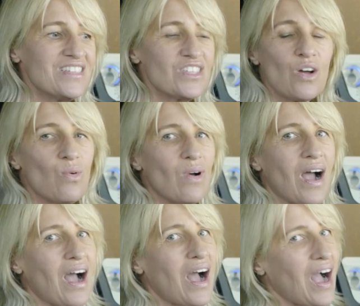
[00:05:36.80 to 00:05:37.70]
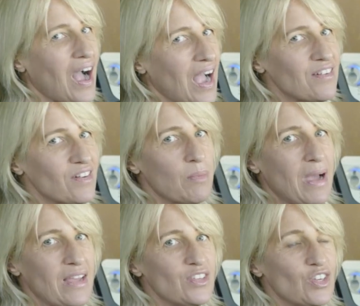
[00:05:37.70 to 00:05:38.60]
So I don't know
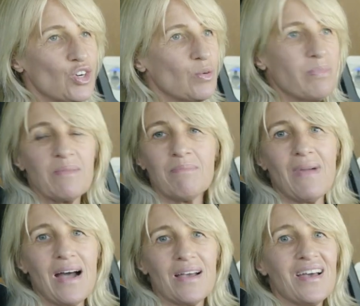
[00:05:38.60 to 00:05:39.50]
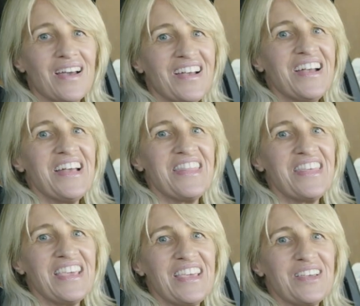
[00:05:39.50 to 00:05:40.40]
about you, but
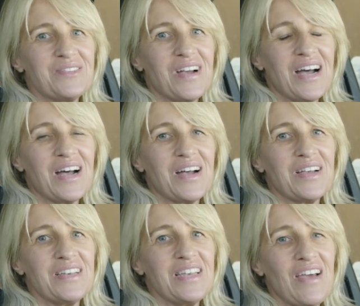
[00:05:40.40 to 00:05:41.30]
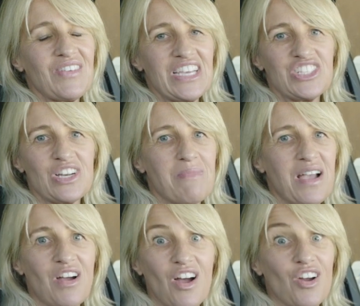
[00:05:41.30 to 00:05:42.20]
the navigation in
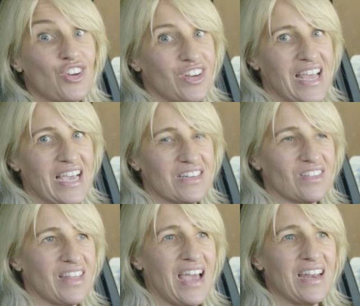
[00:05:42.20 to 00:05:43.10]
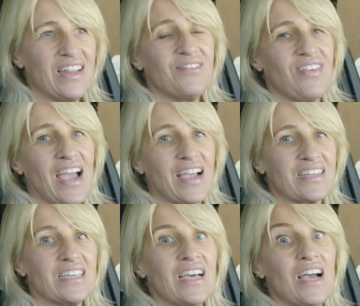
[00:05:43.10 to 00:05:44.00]
my car couldn't handle that. In
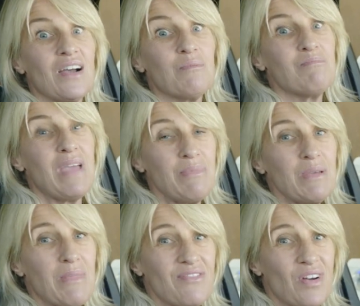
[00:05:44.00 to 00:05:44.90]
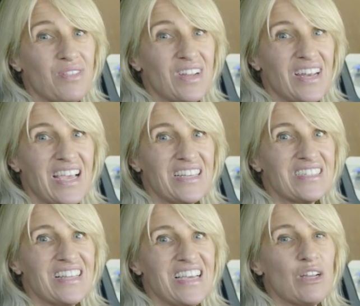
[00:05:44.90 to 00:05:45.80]
fact, maybe my phone could
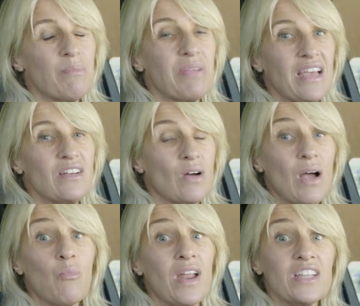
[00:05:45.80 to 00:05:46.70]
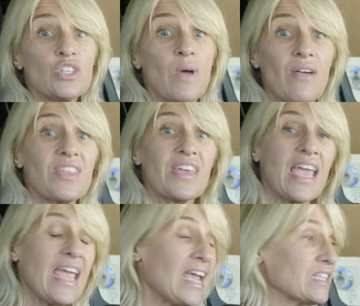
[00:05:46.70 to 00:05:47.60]
handle it, but I want to do everything
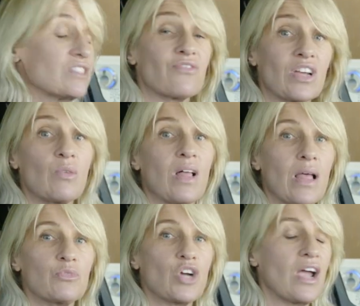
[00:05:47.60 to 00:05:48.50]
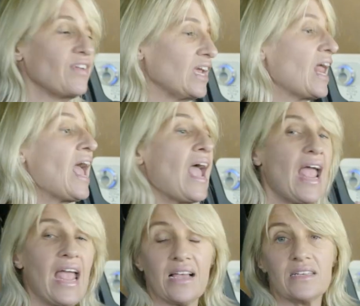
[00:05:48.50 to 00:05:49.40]
hands-free while I'm driving,
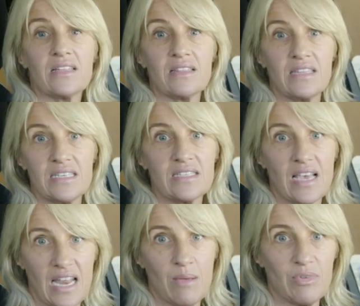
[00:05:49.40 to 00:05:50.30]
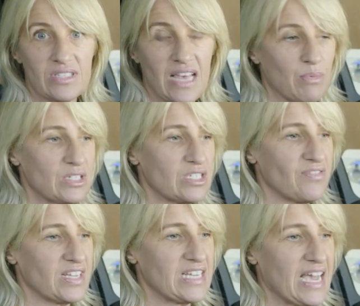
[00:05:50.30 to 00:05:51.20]
and this enables that, which is
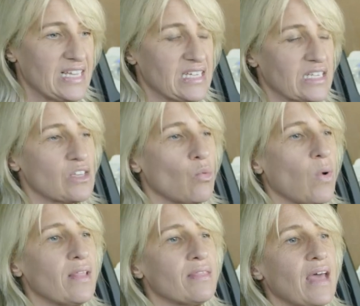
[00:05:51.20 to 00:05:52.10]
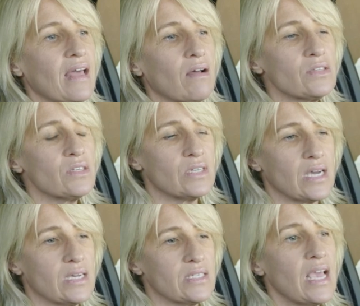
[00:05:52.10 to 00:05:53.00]
fantastic. So what that also
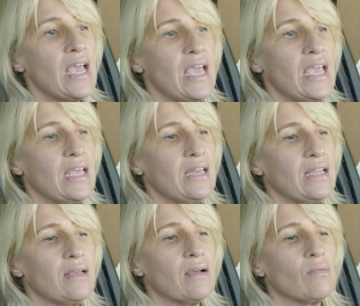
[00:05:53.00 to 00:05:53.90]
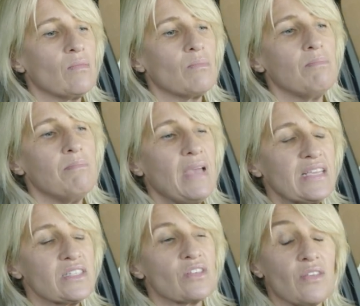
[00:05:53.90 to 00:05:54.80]
does, it
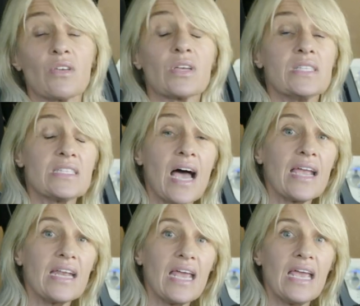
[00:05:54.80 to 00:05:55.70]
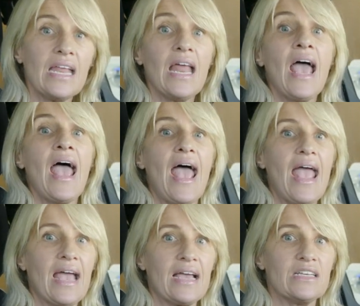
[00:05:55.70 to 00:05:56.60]
makes it so that you can sign in
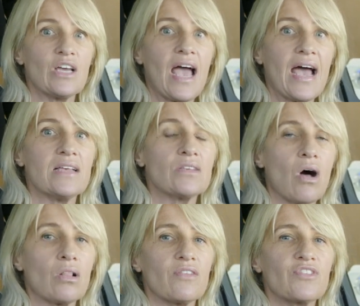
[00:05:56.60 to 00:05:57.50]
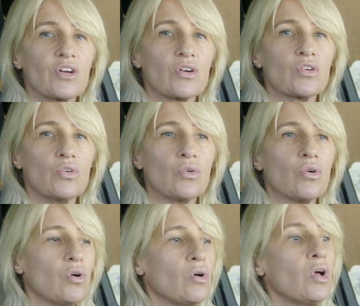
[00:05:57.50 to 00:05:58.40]
and has all of your
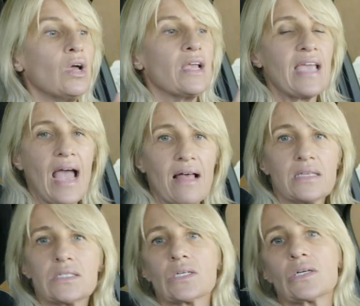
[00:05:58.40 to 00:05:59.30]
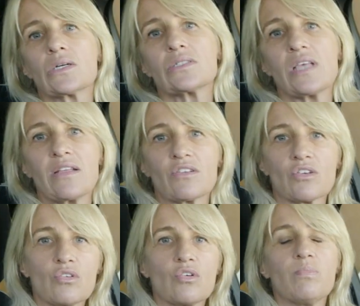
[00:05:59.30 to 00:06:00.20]
Google calendars and your
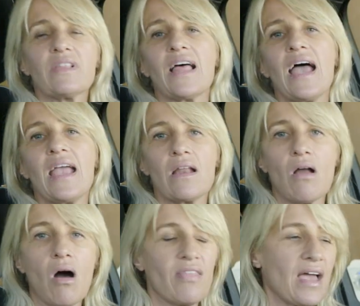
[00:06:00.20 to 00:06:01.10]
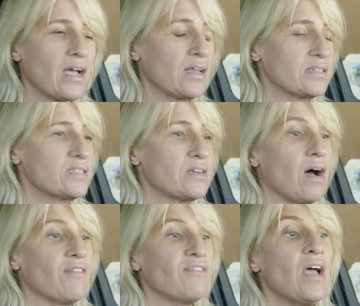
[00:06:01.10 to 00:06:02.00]
Google Play and all that kind of
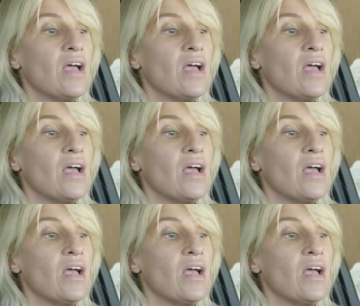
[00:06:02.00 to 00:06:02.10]
stuff